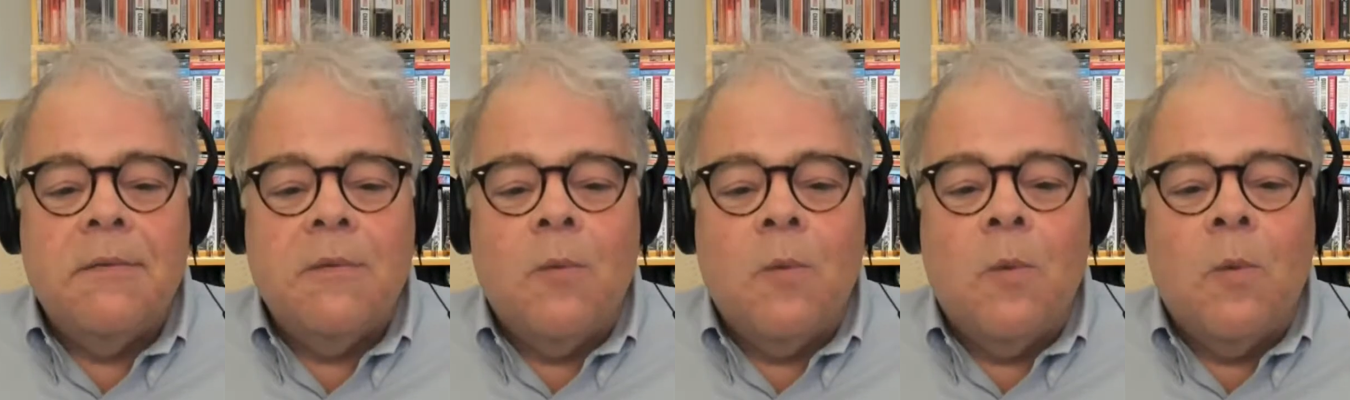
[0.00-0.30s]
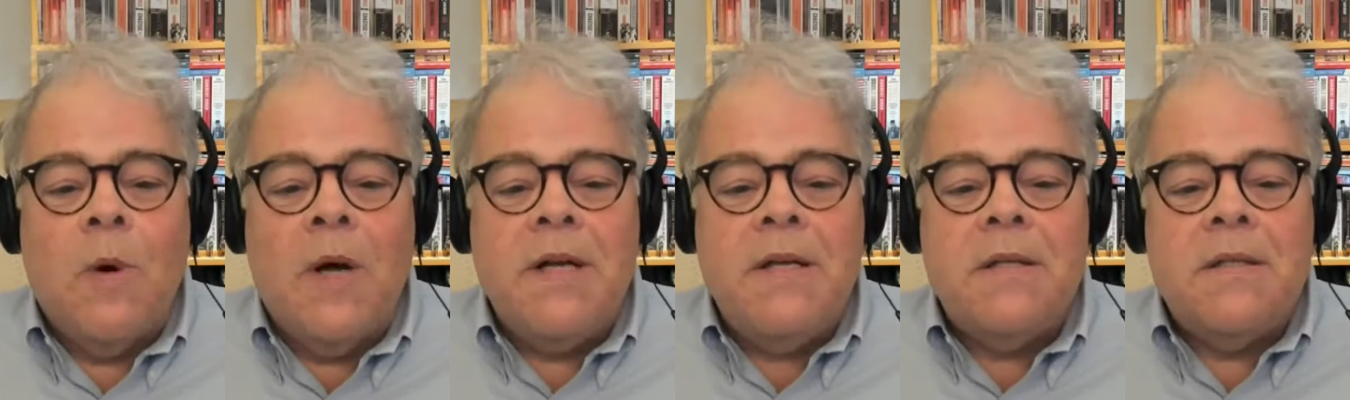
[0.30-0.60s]

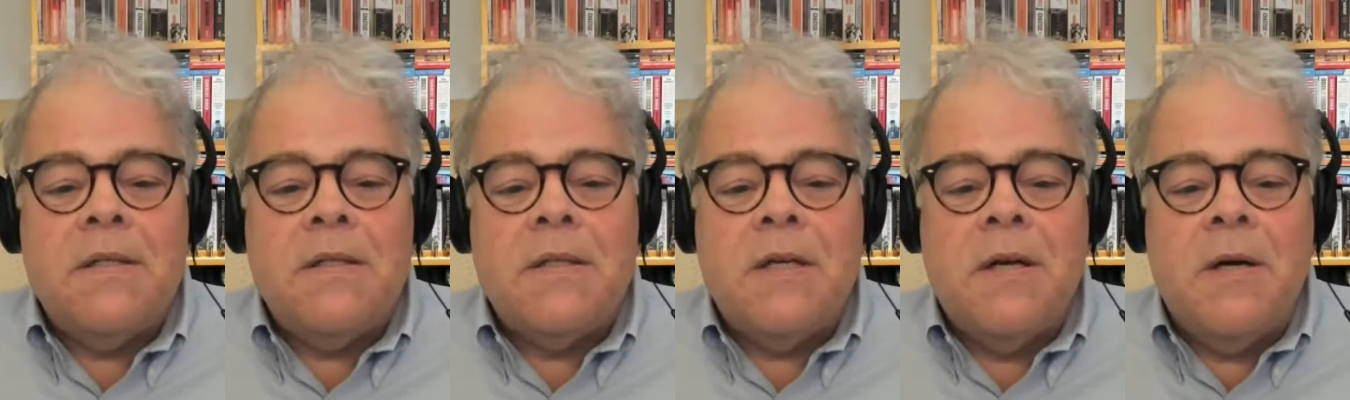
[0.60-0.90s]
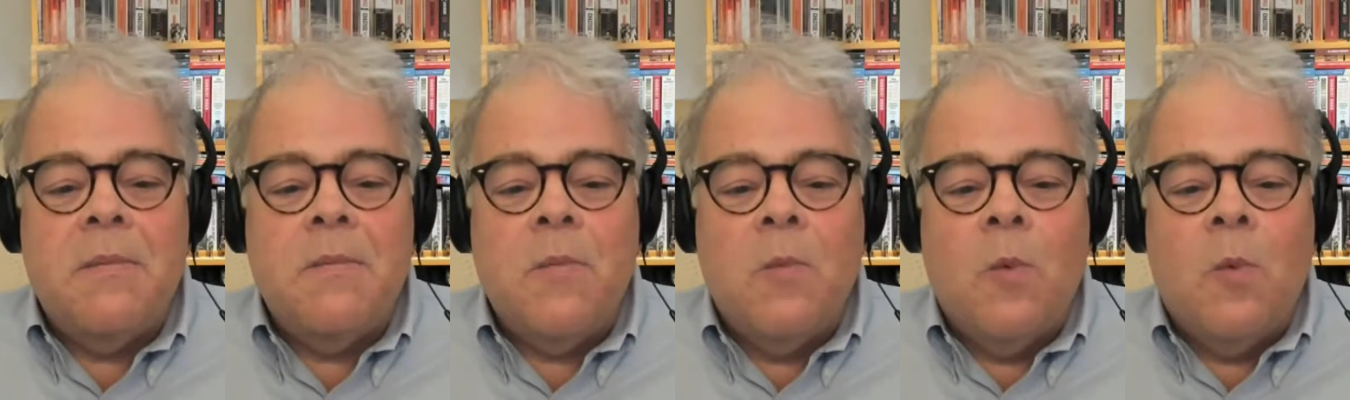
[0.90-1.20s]
What,
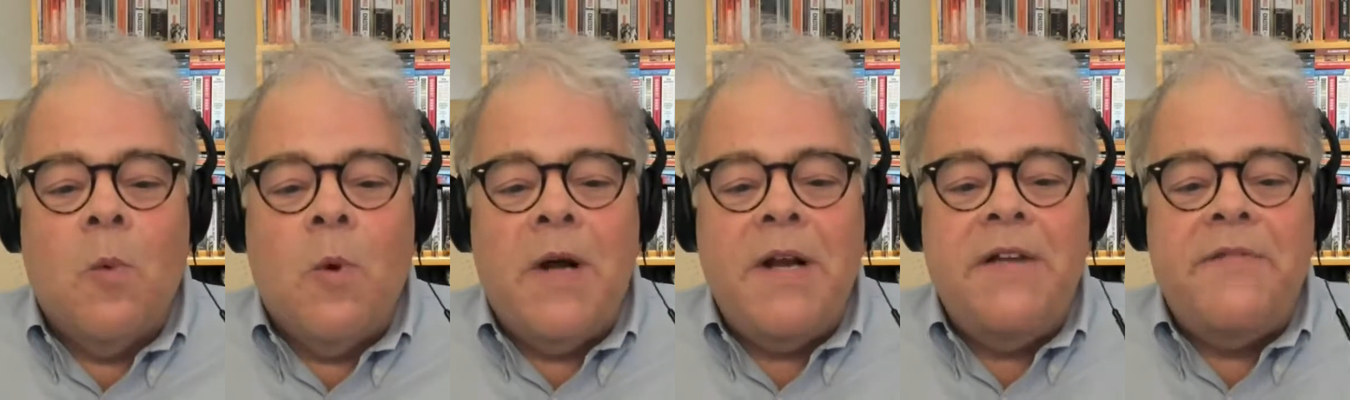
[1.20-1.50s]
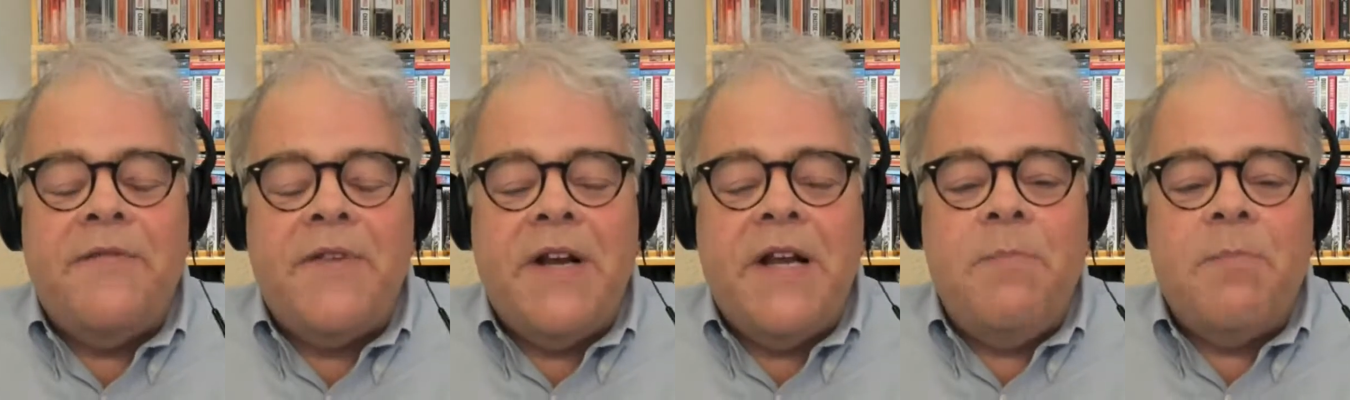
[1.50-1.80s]
um, what
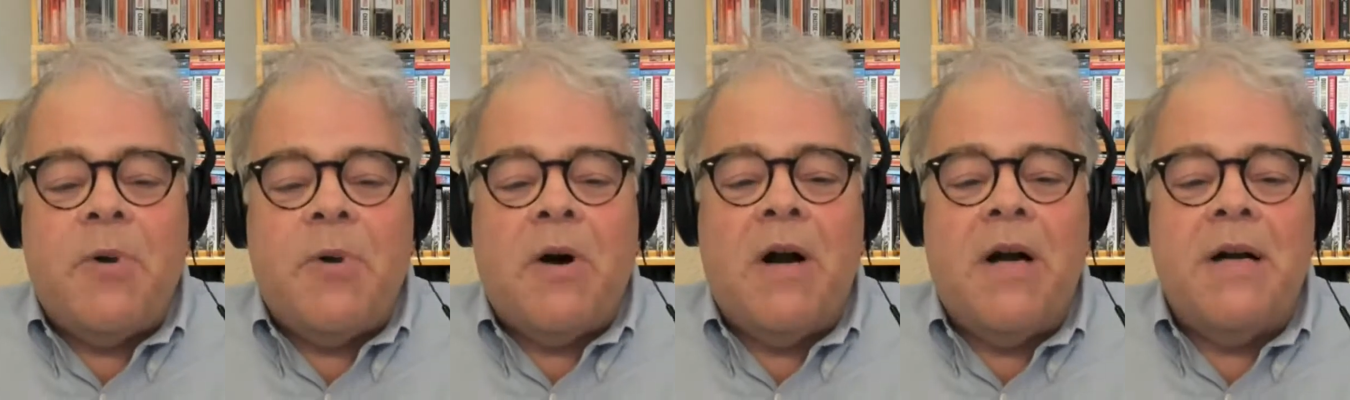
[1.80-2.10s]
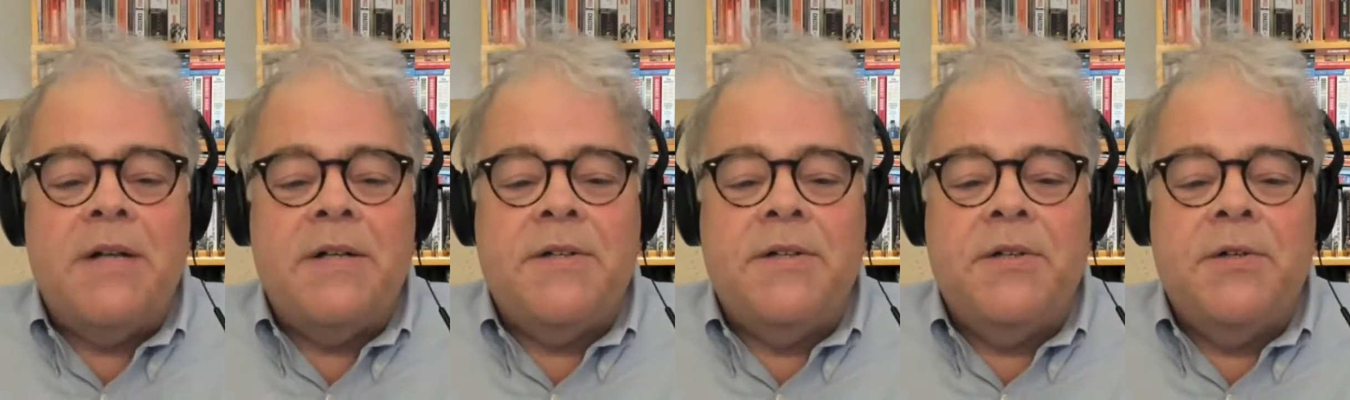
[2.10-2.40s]
if any
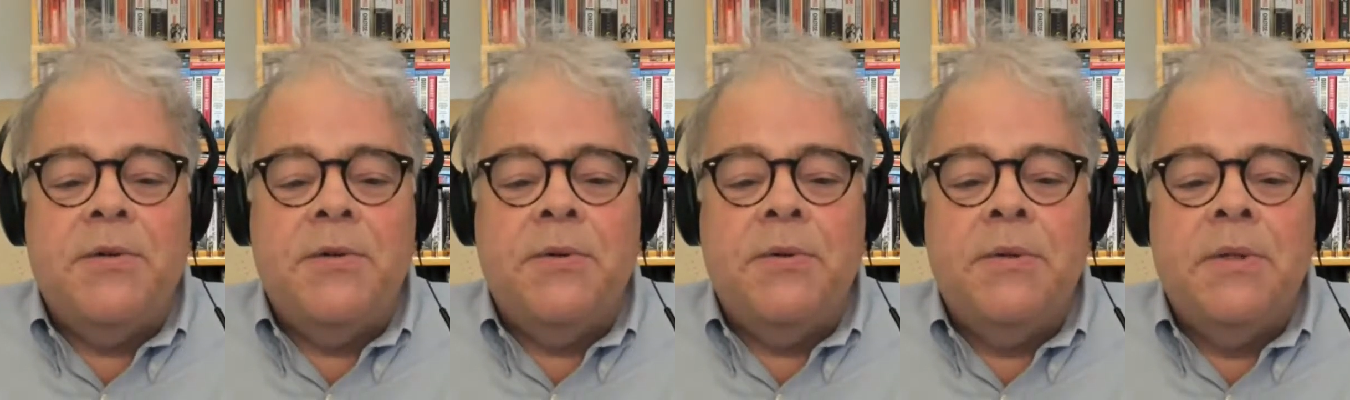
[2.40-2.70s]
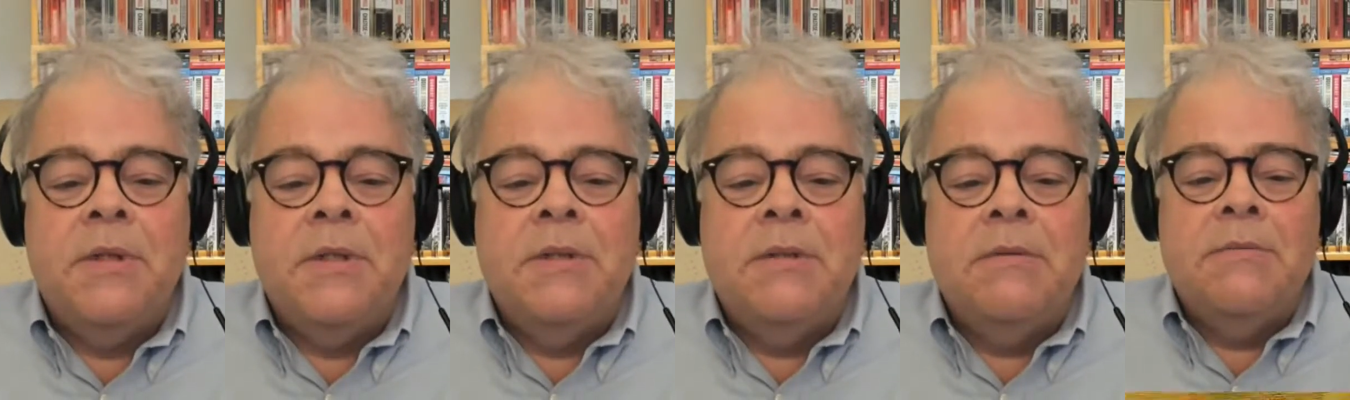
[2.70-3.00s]
part do,